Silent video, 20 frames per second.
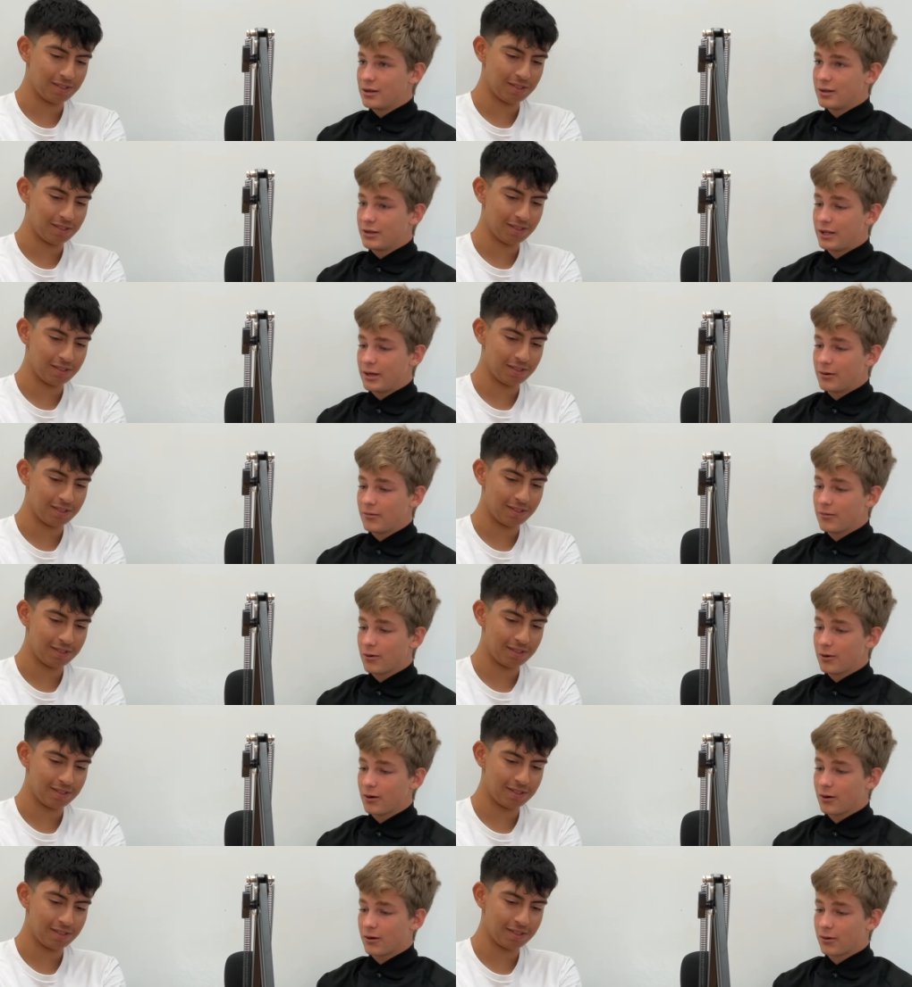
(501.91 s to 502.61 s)
Speaker 1: they
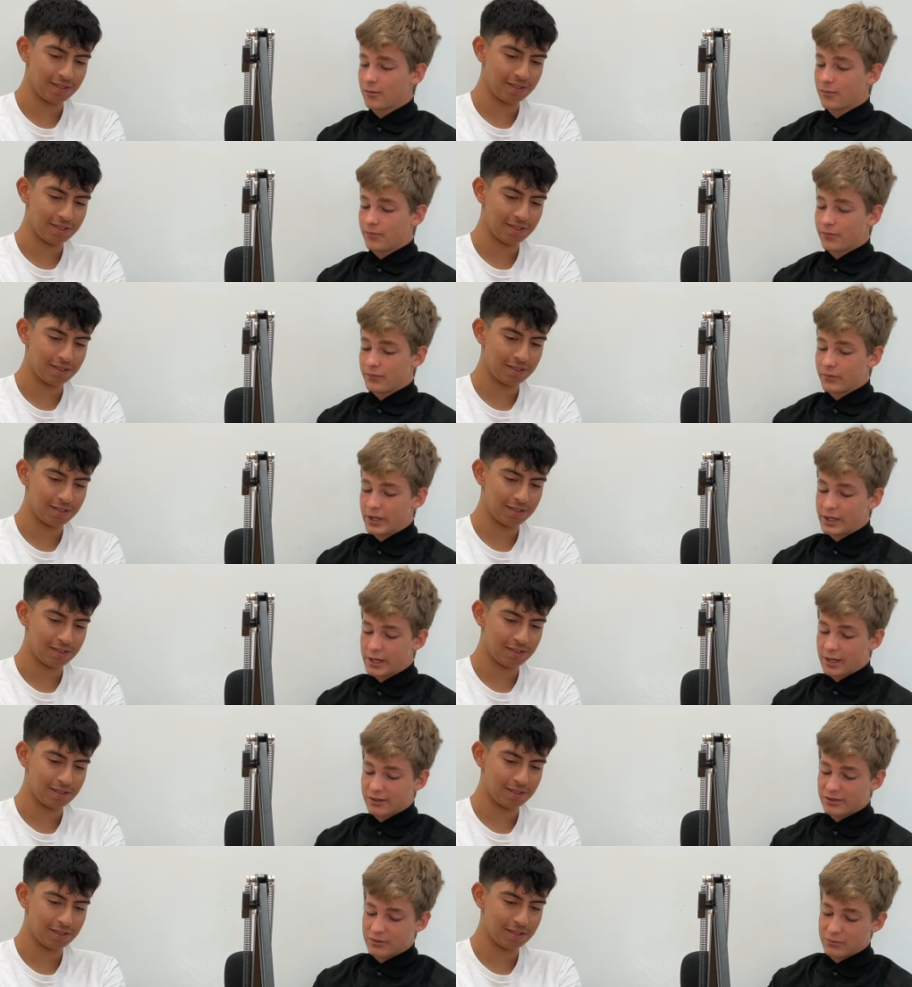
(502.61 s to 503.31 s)

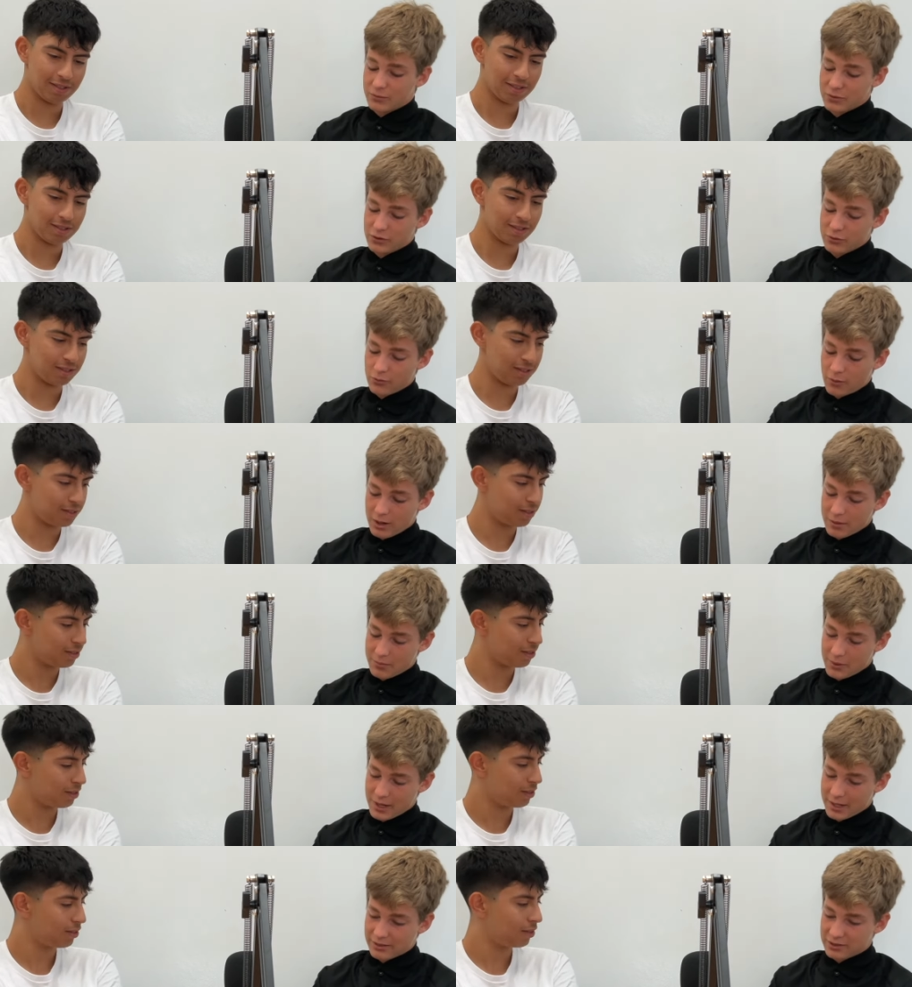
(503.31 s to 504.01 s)
got some new
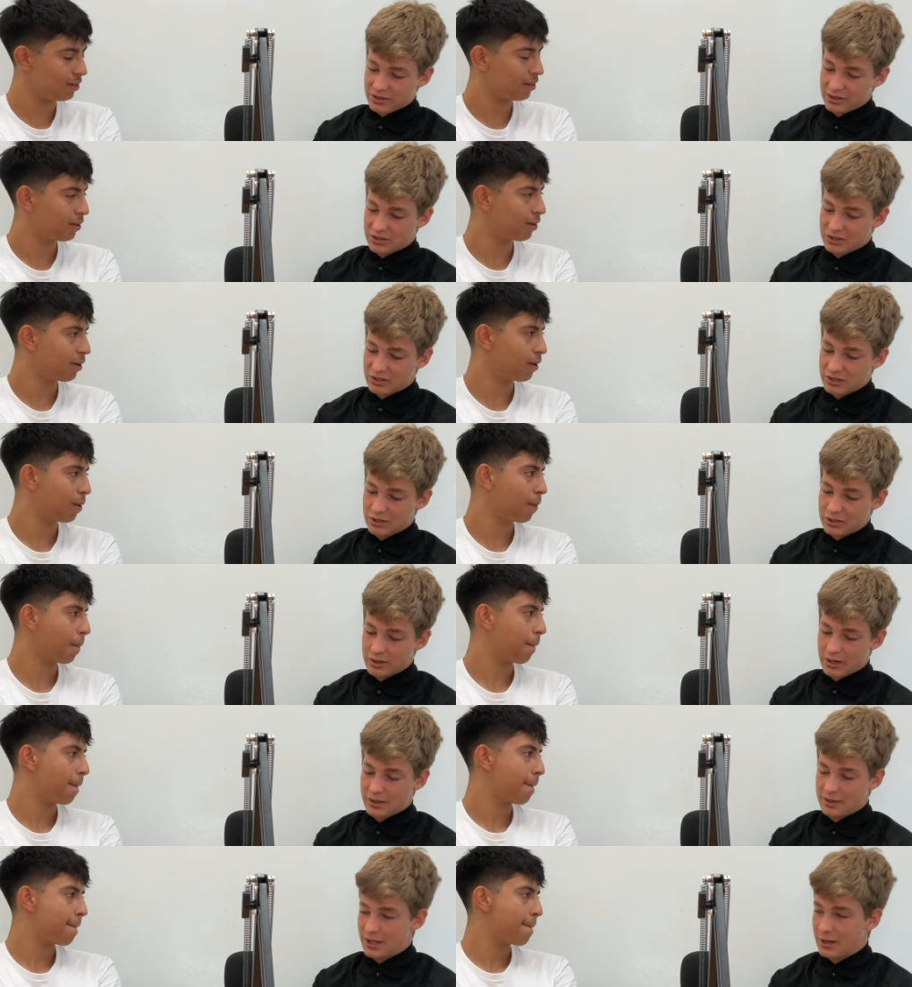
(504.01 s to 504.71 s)
white pants this
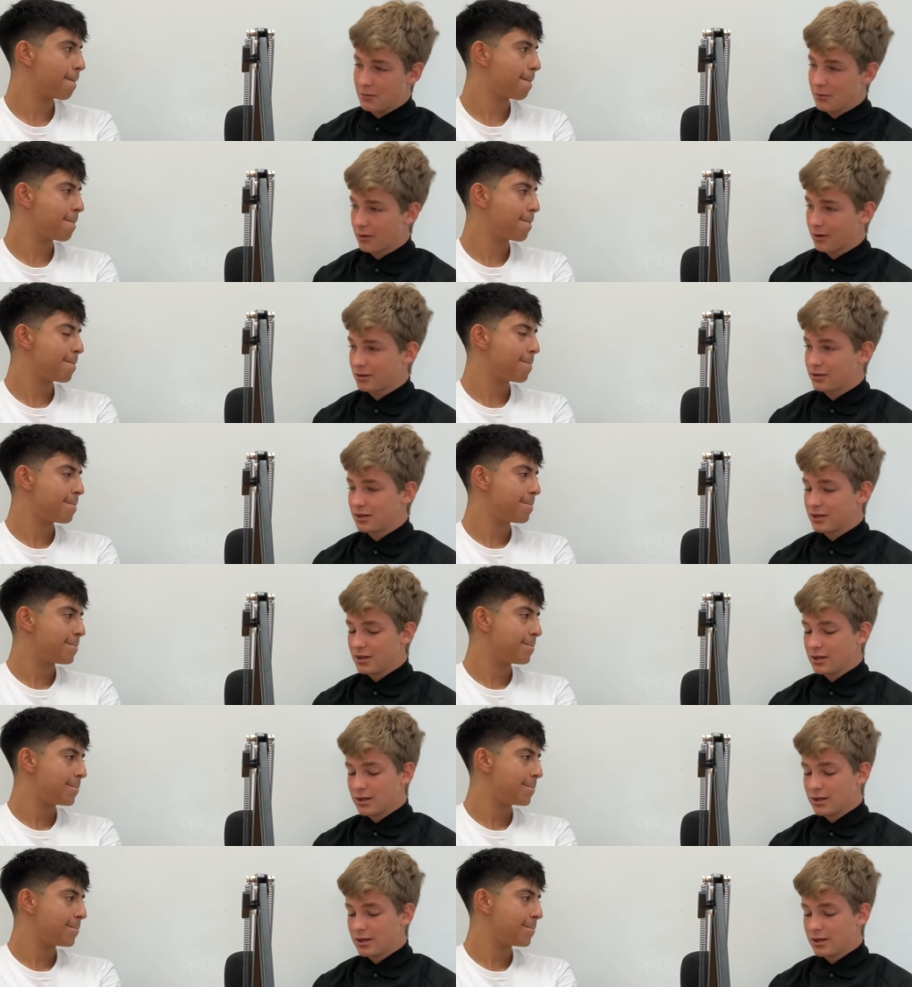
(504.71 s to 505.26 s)
year, and they were